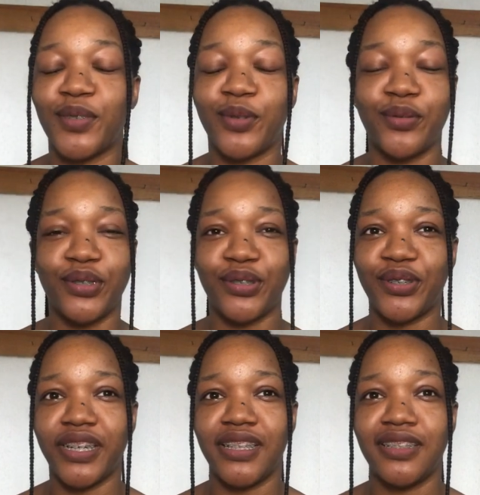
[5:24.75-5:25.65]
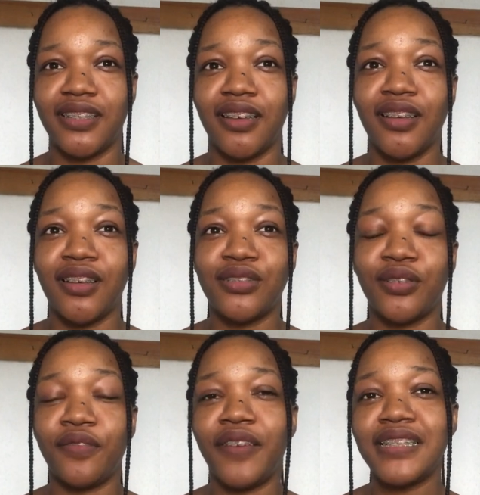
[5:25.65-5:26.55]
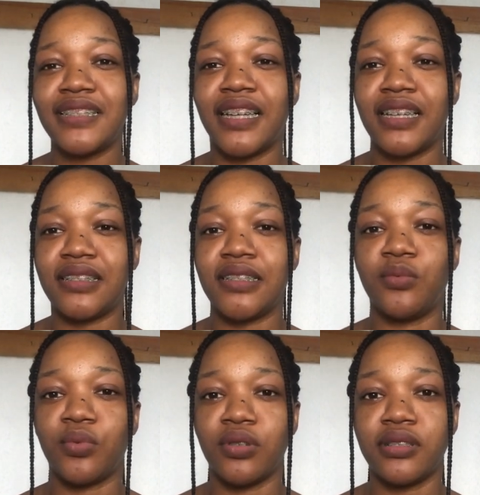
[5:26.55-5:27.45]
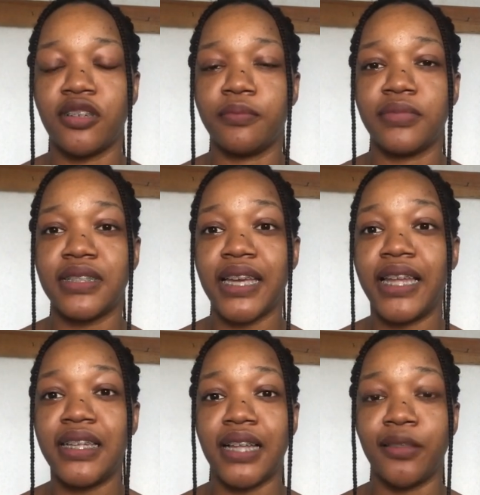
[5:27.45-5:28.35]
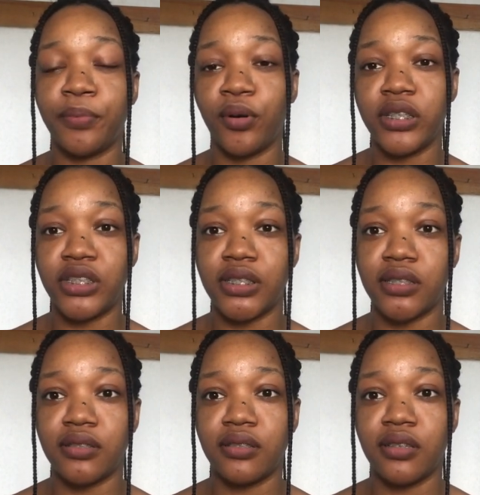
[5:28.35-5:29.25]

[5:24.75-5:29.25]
we go do all right so the first thing that they did was um scaling and polishing